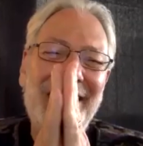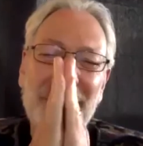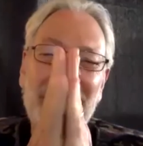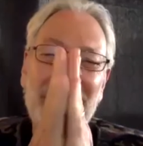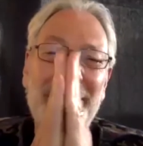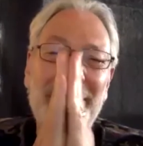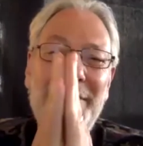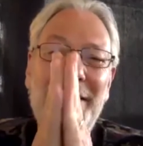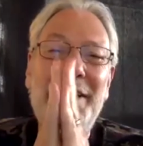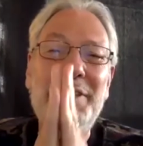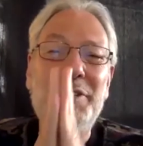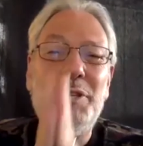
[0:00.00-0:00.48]

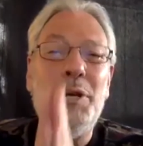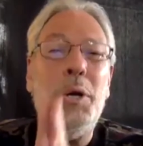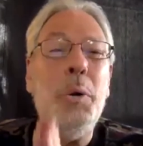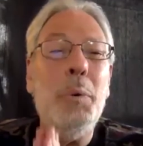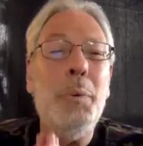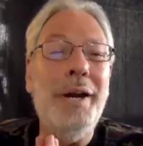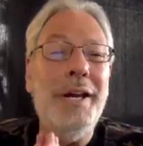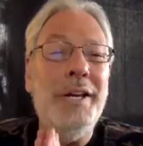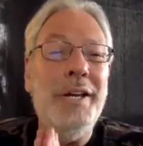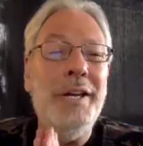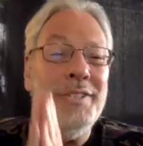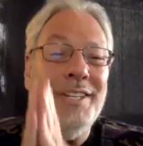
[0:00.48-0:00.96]
And as
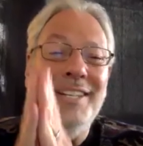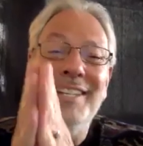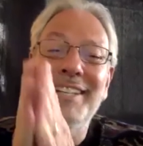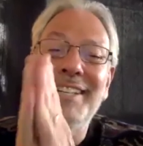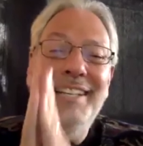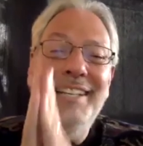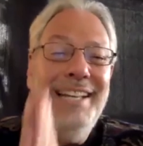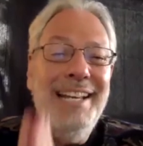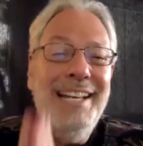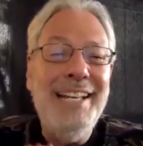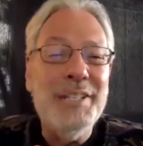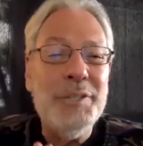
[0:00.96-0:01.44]
always,
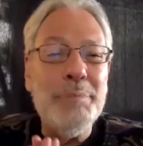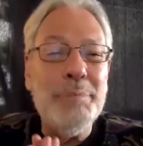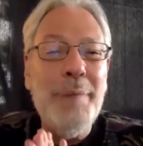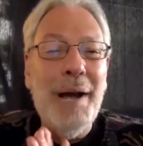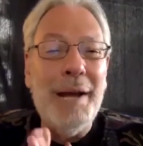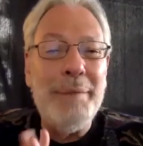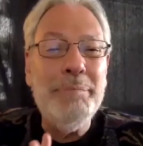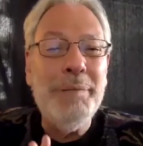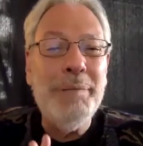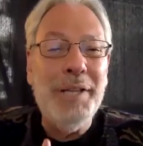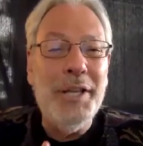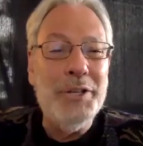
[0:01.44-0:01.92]
it's
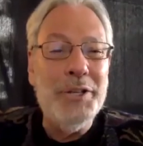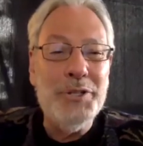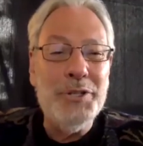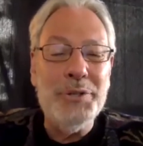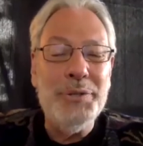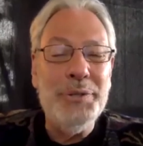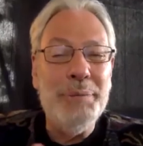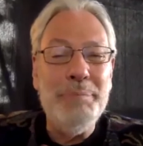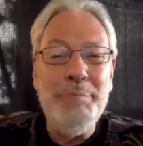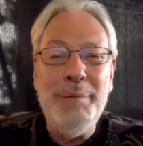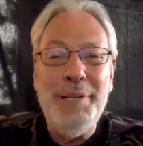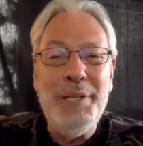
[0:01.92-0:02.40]
my
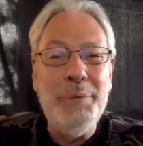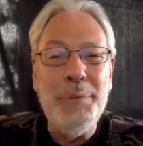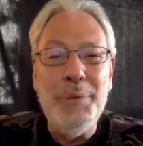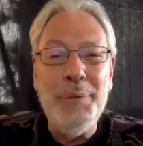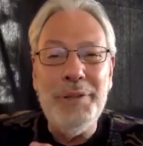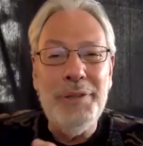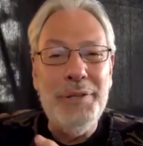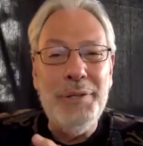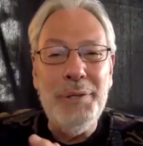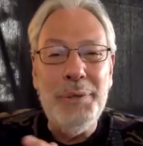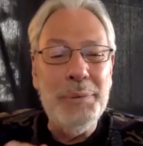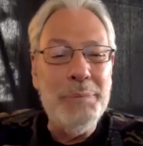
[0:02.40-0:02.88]
pleasure to be
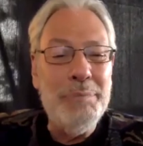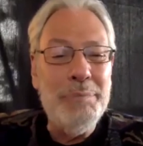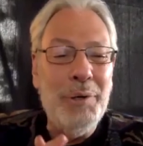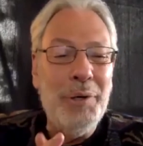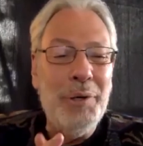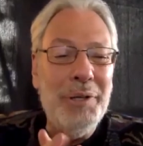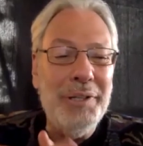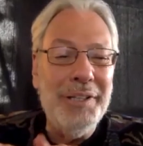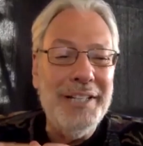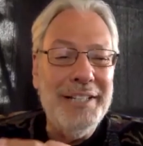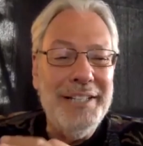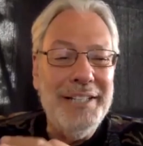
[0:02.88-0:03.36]
with you,
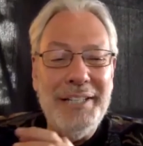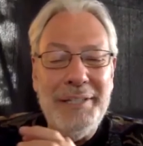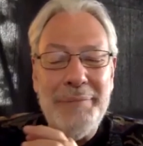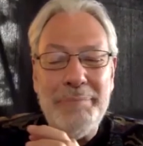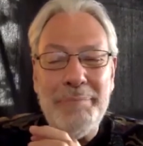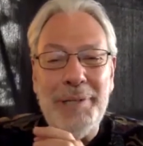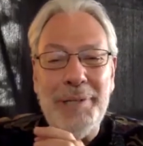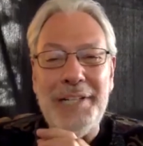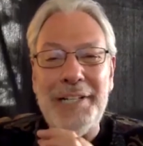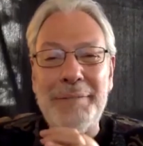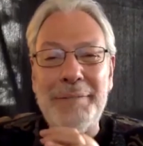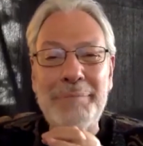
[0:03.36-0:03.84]
Paula and
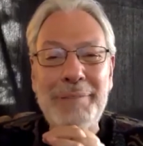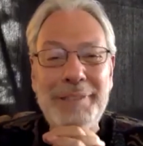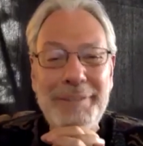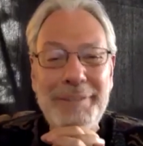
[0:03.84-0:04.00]
Bob.